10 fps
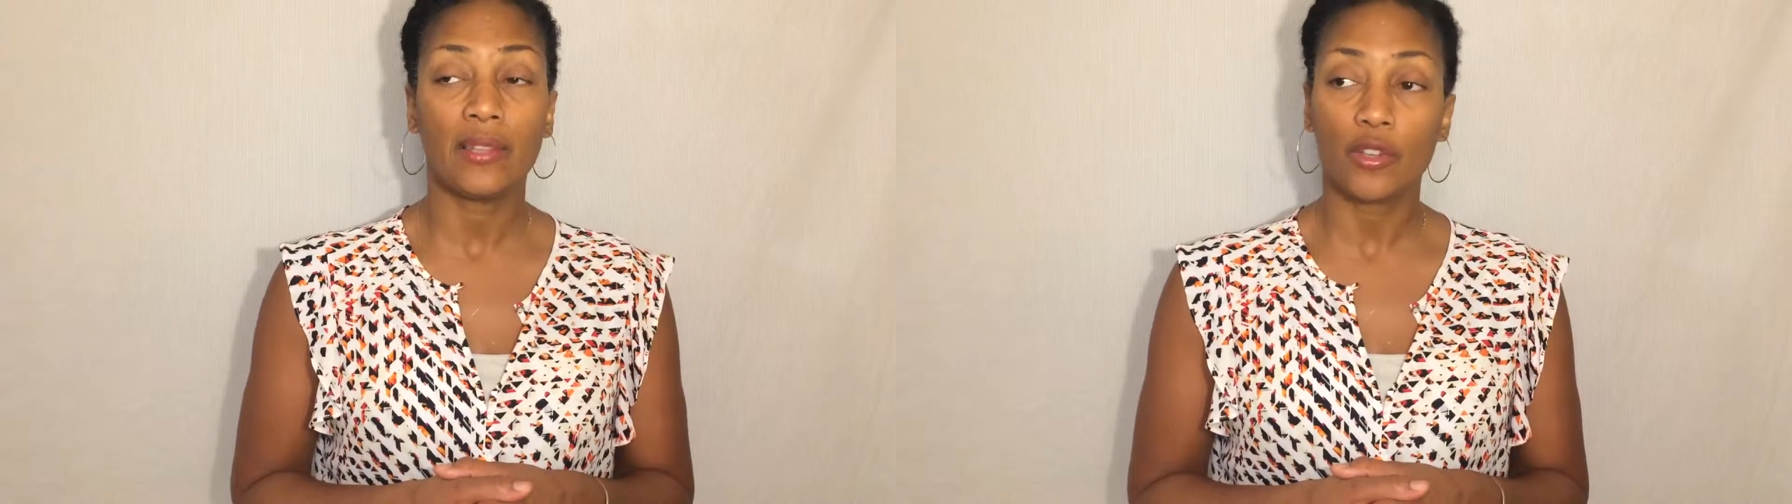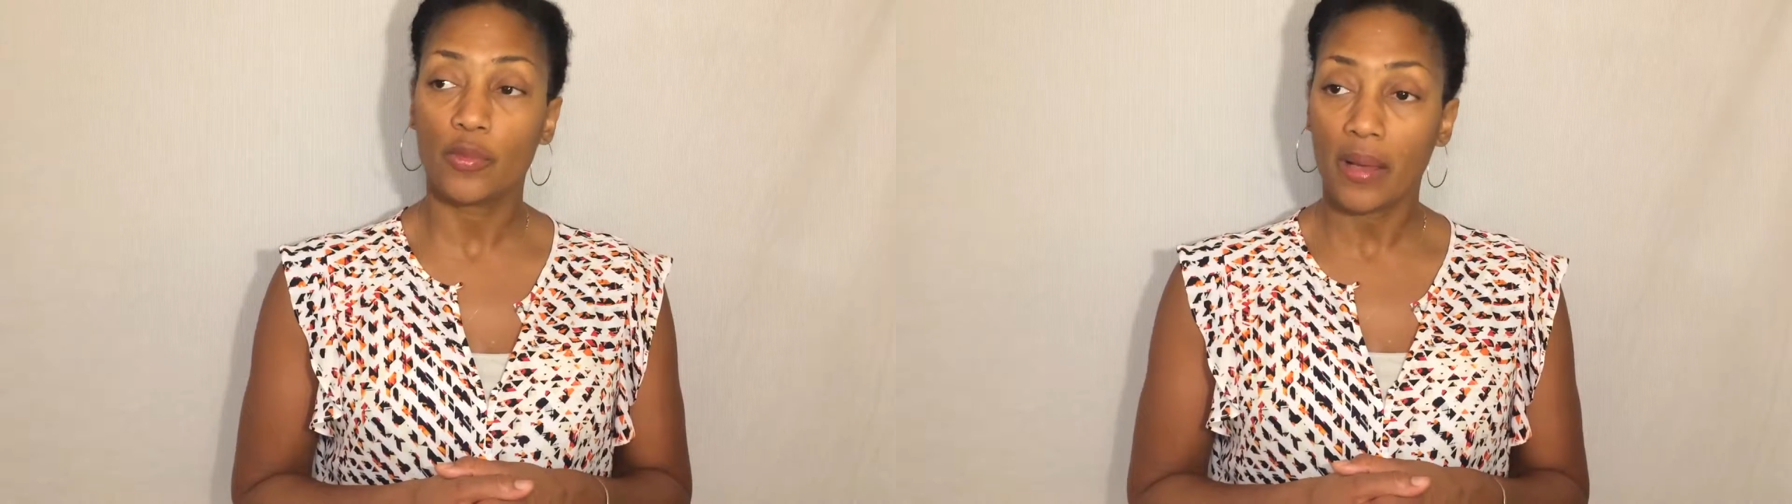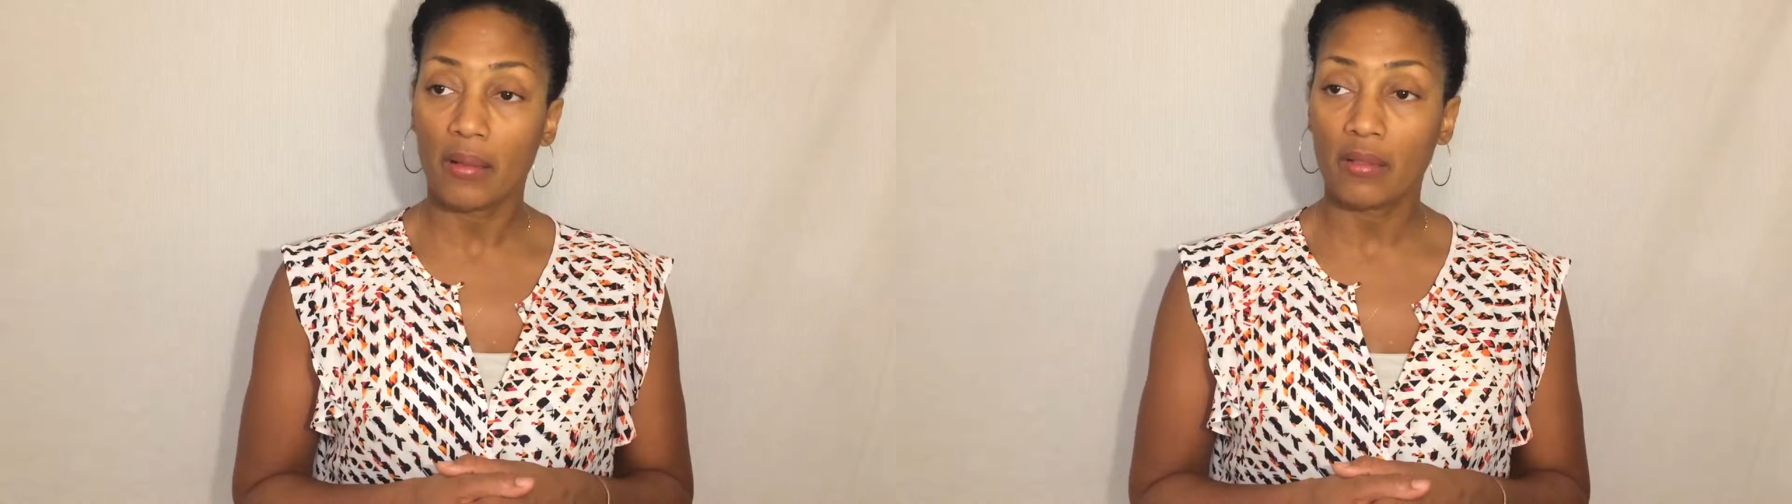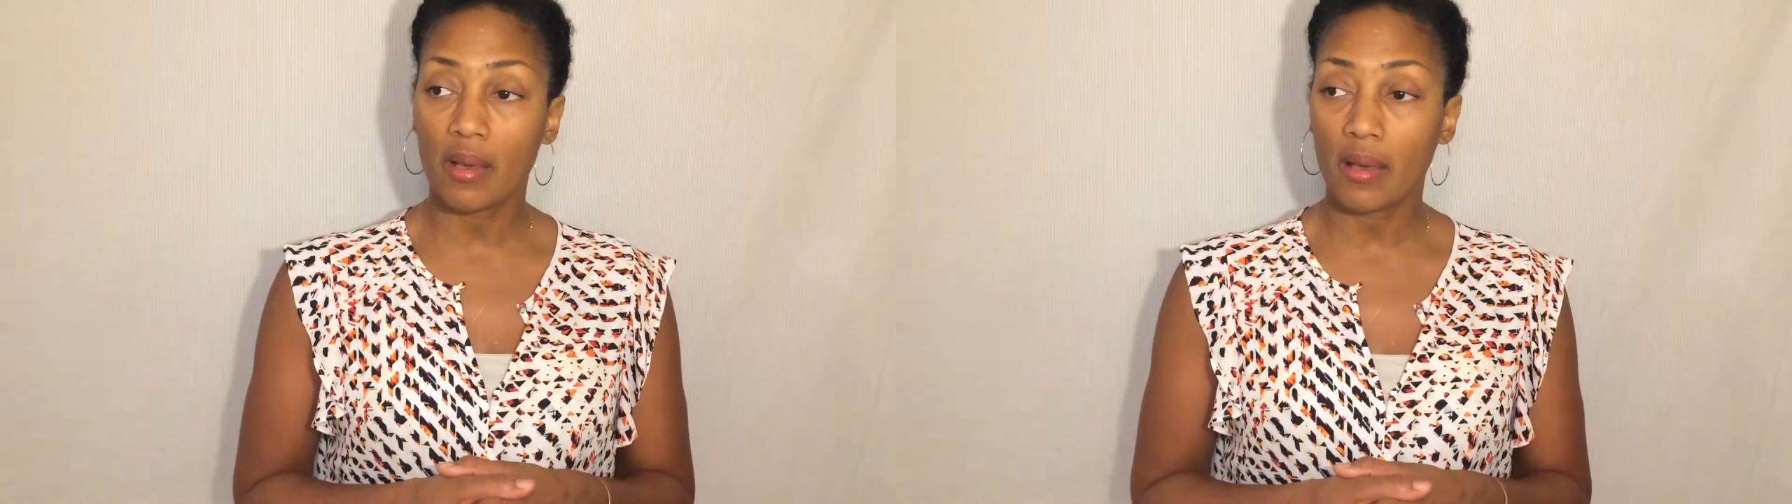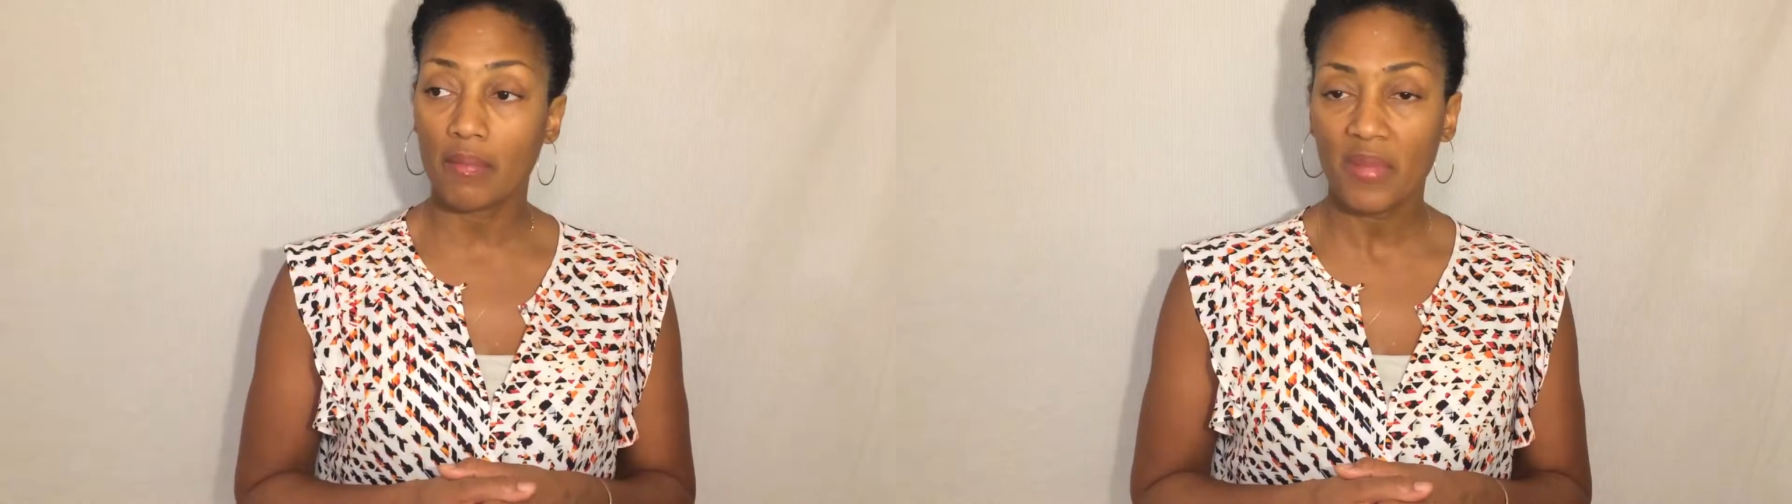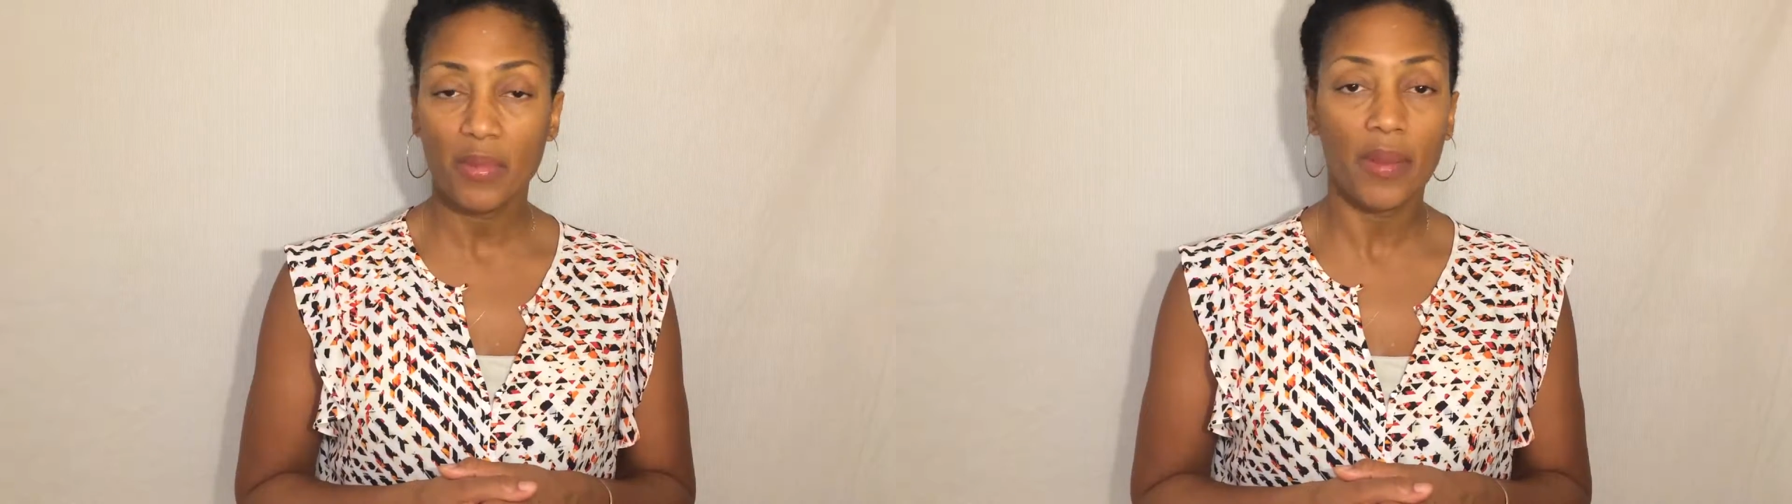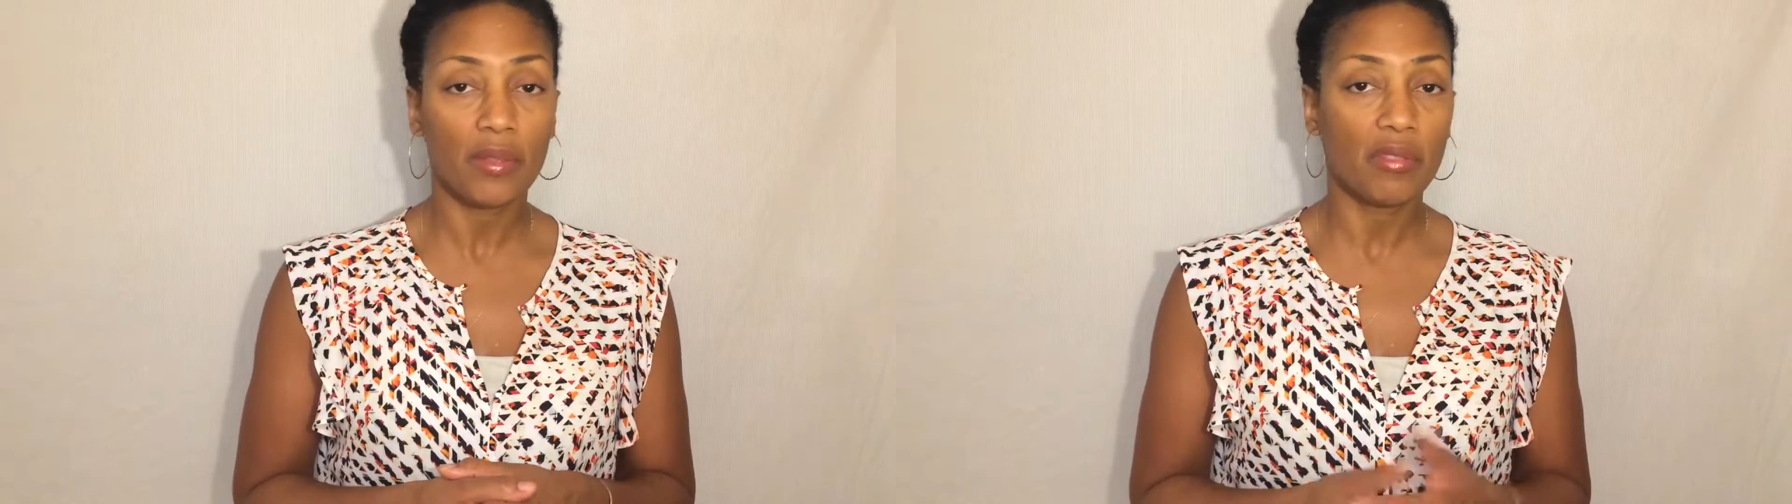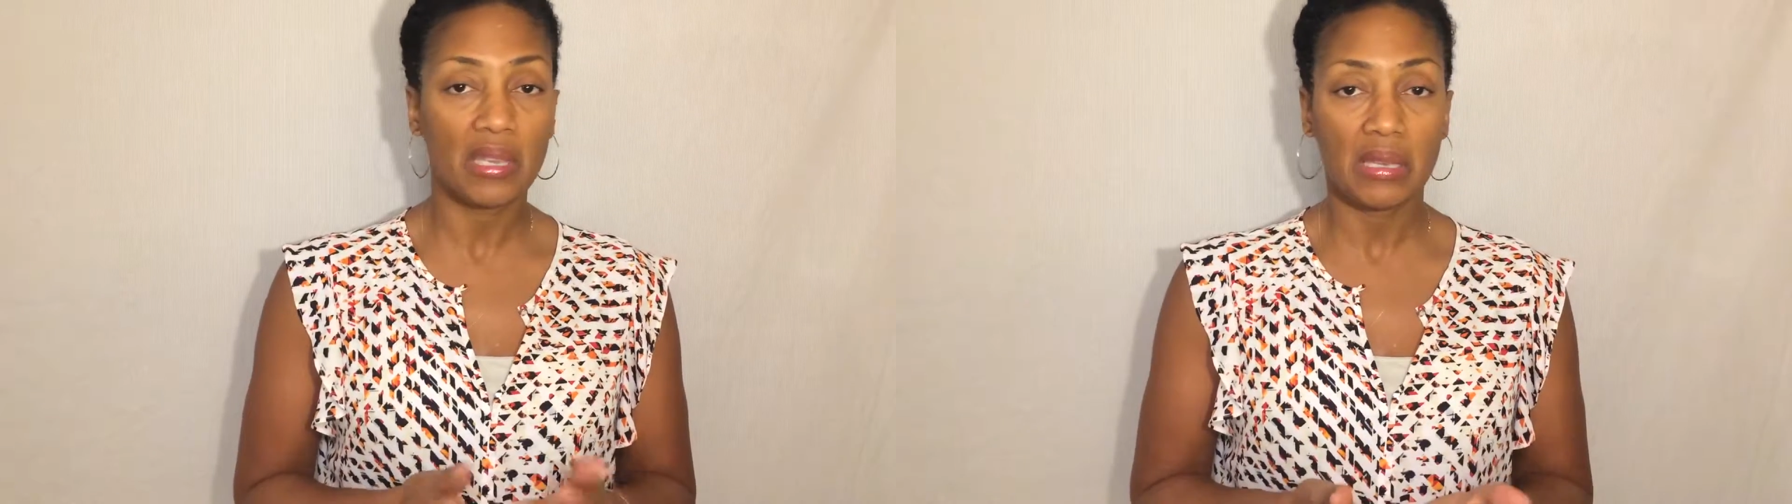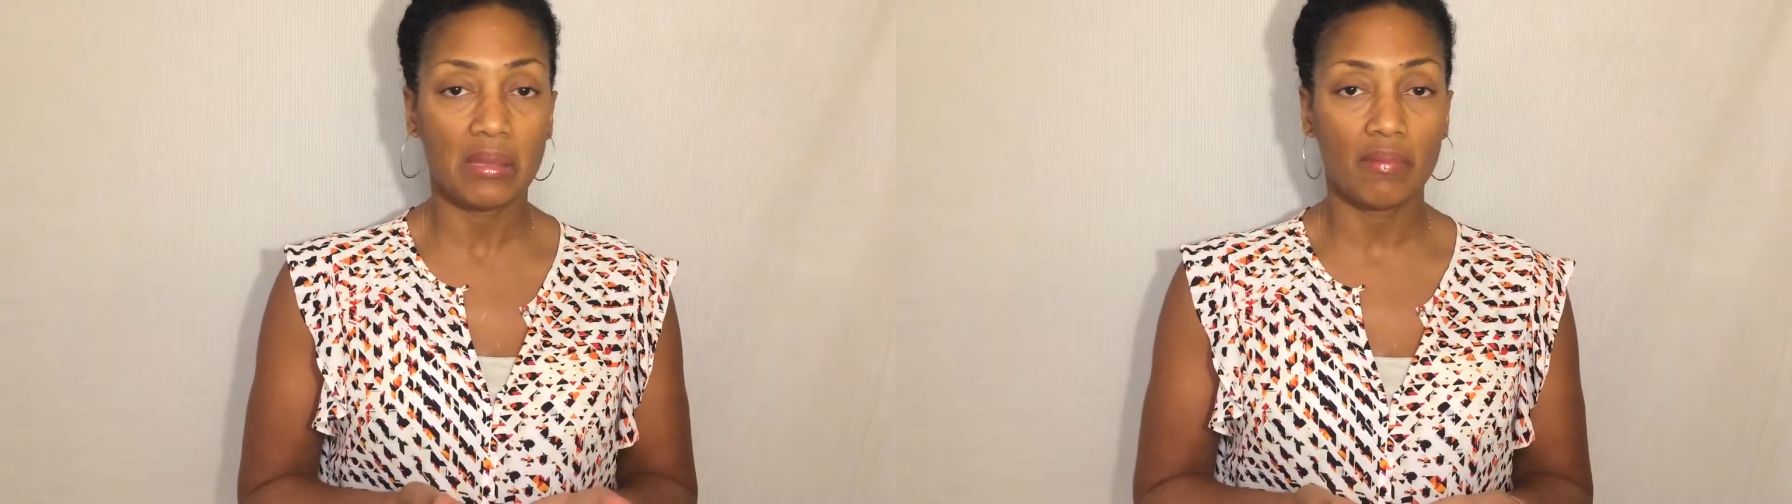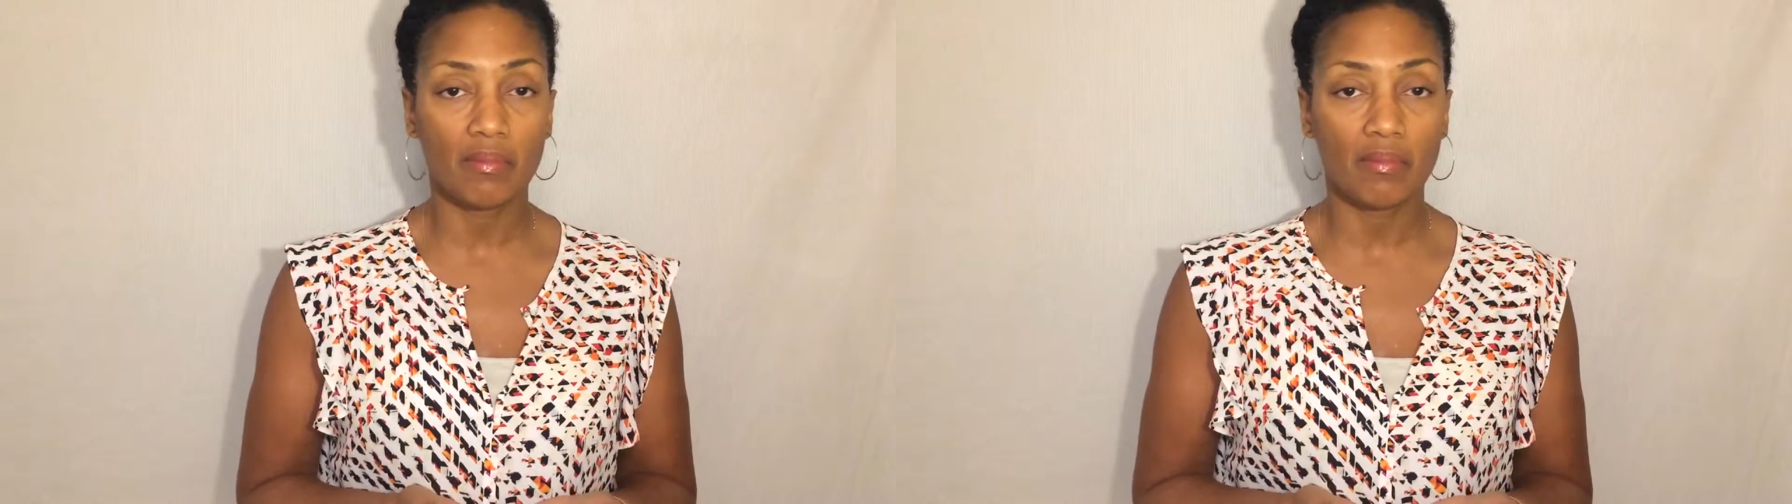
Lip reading: There's about, maybe about three,